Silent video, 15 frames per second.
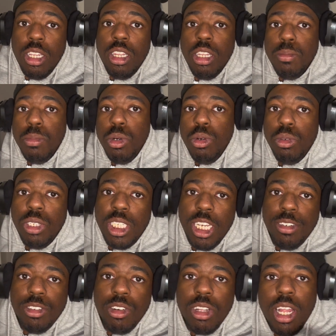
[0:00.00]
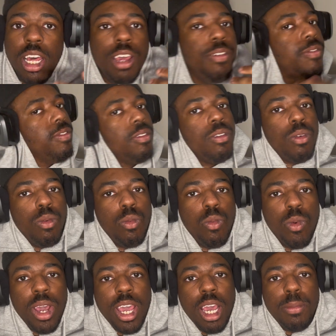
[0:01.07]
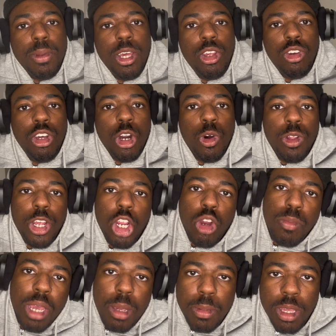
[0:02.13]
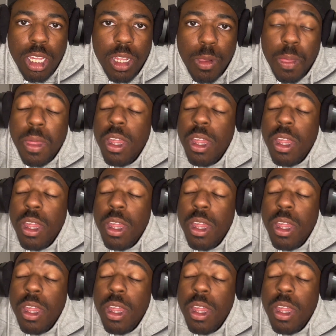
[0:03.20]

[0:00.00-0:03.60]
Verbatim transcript: The moon saves her life. Wham, there you go. There your baby.